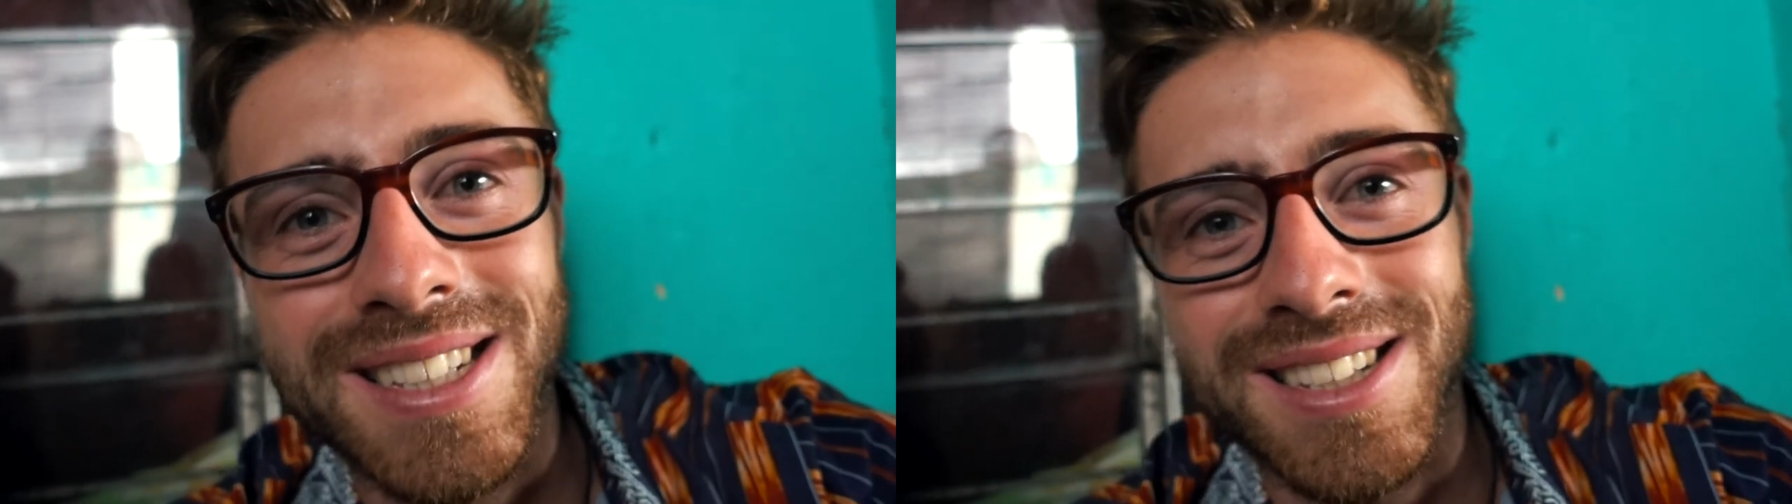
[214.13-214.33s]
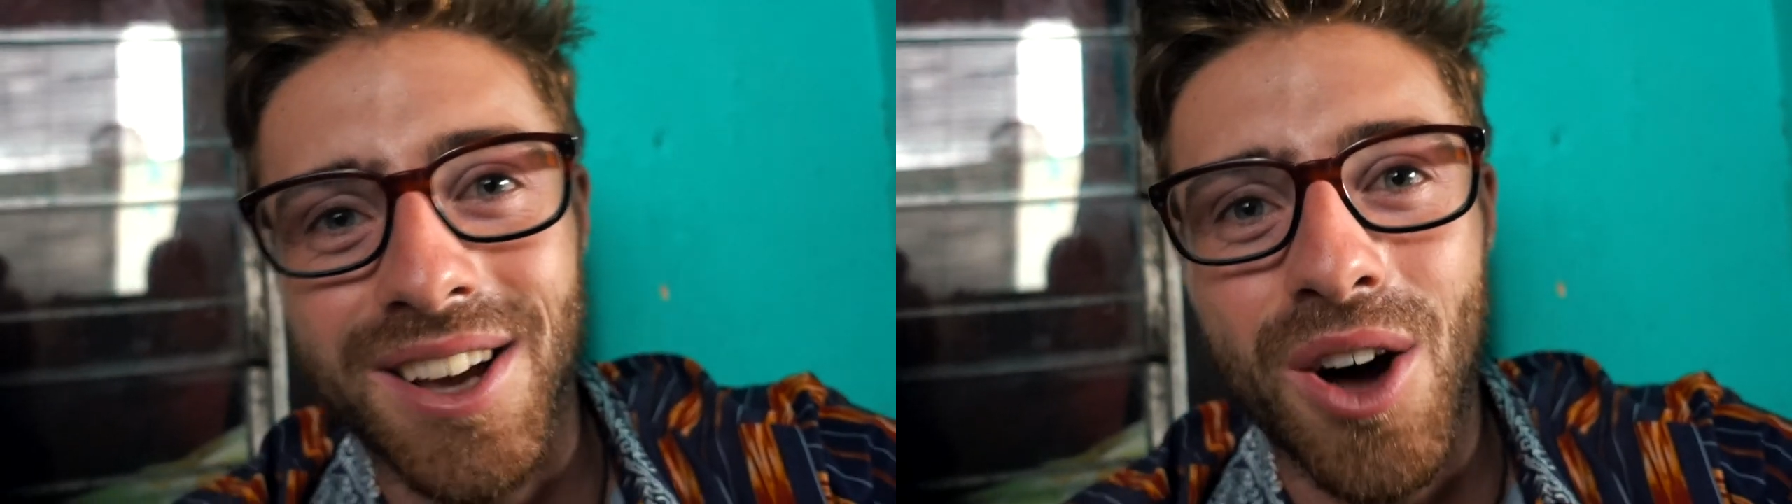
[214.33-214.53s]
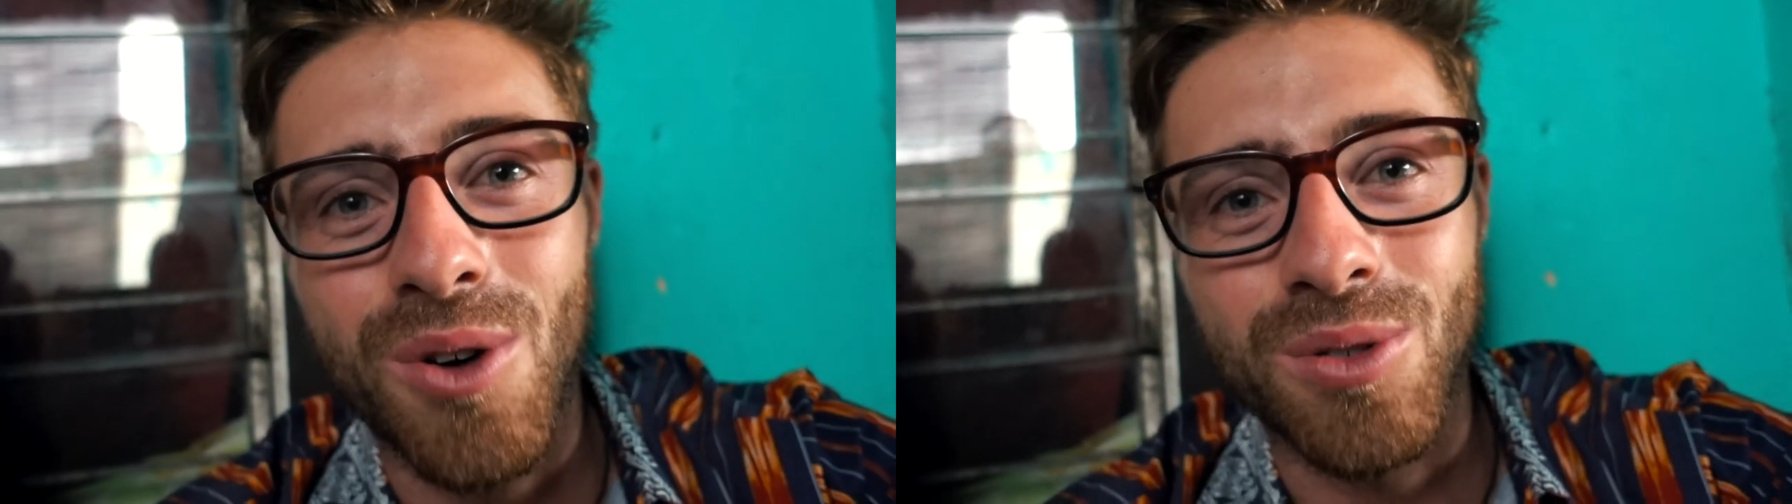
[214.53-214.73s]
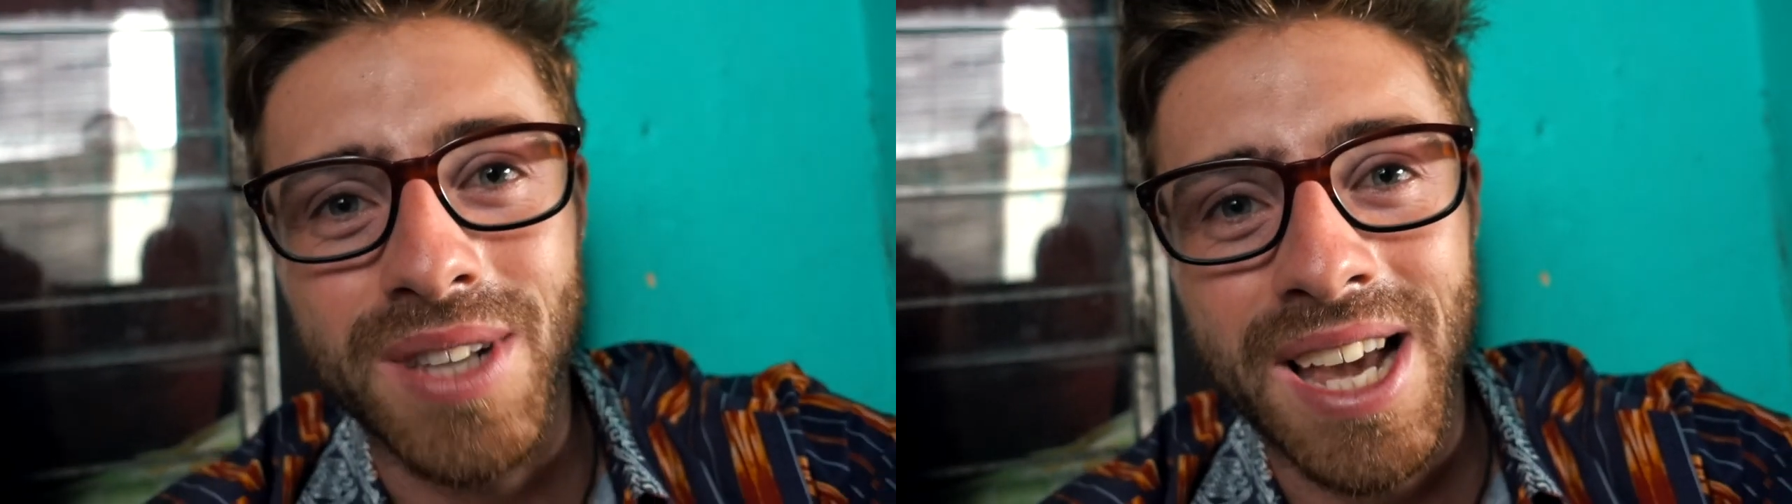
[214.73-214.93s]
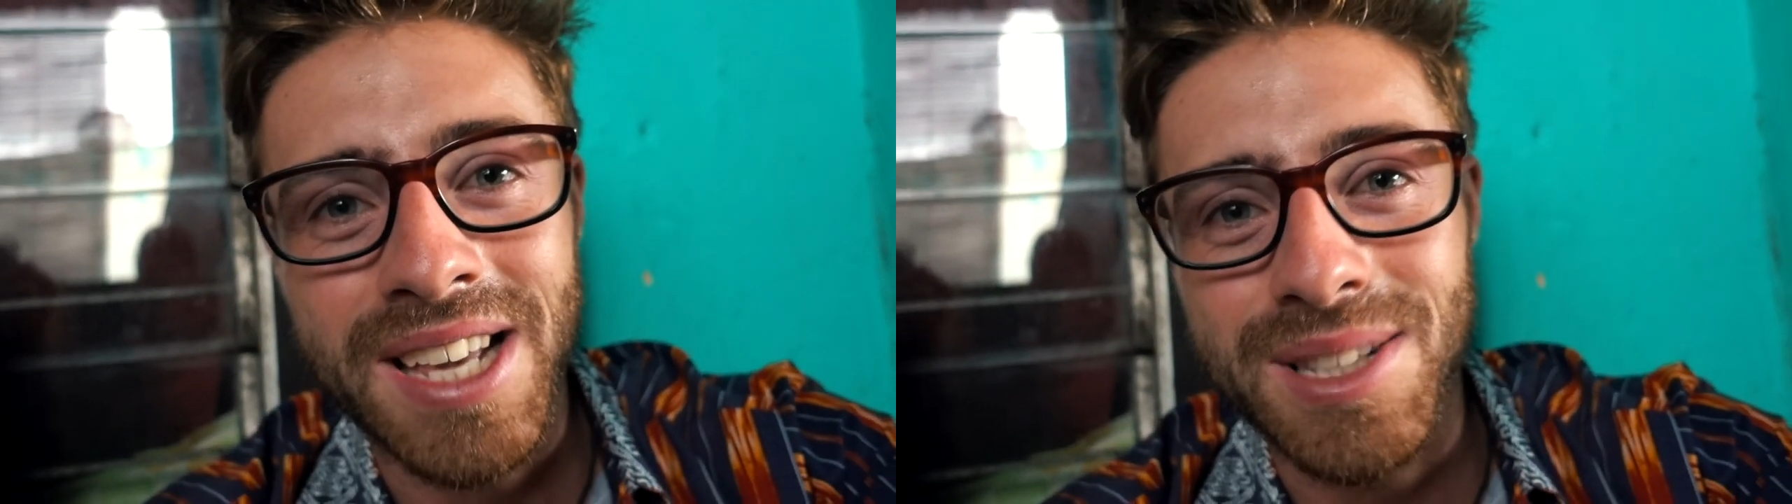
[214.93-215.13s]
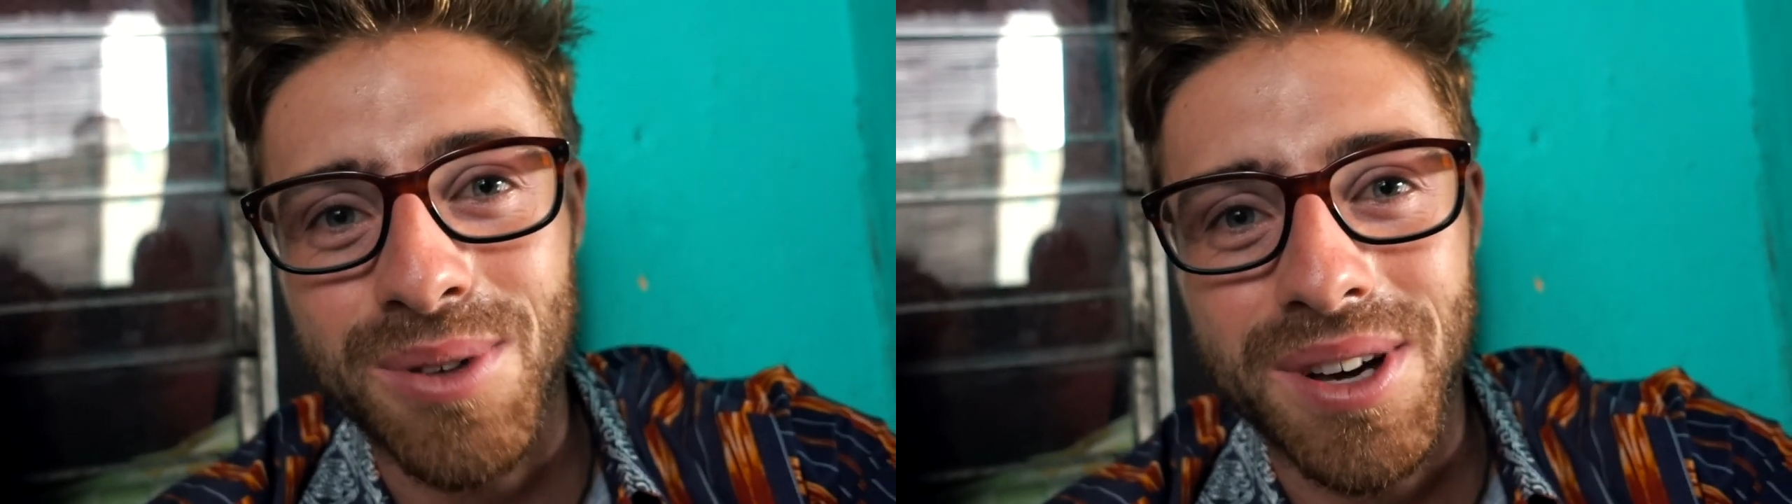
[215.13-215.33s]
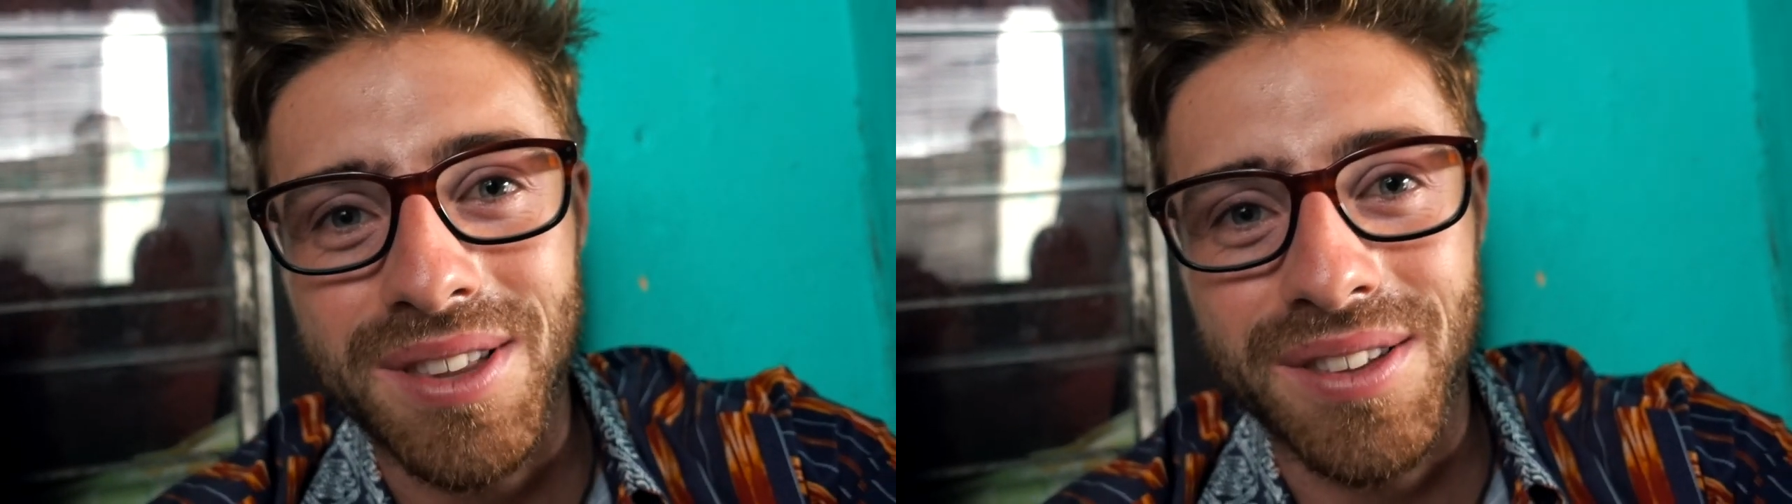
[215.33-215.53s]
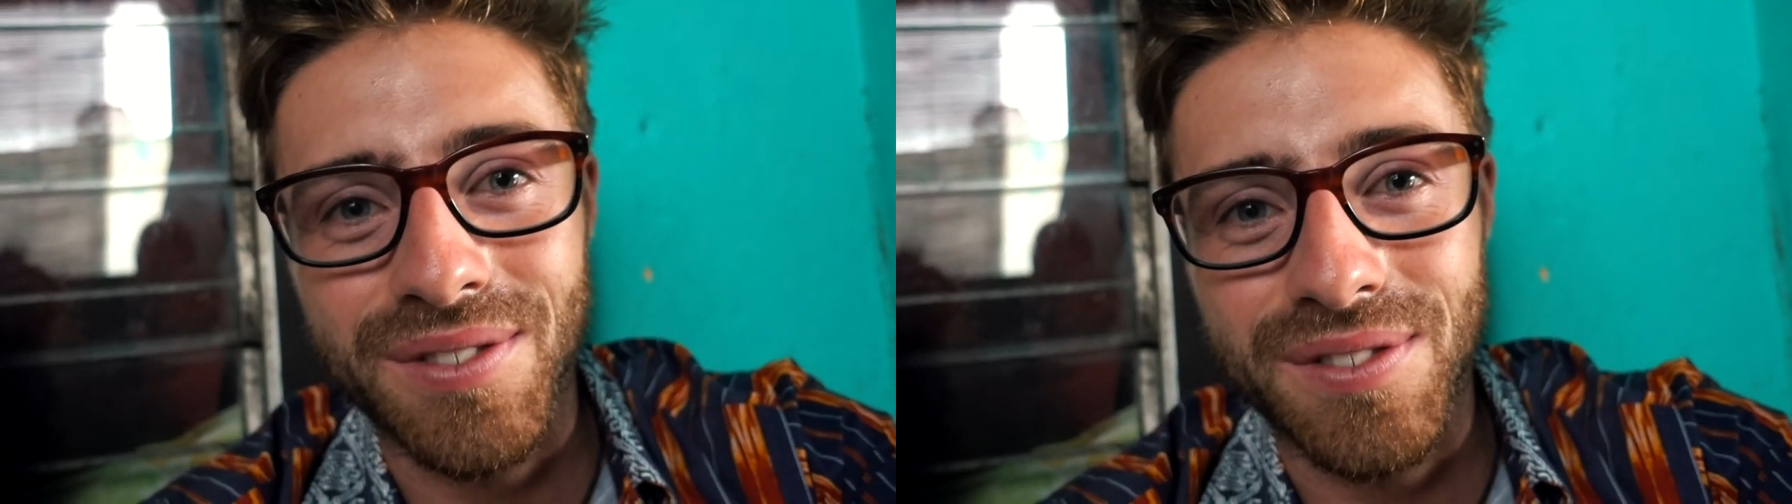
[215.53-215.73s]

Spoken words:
It's like a whole day's worth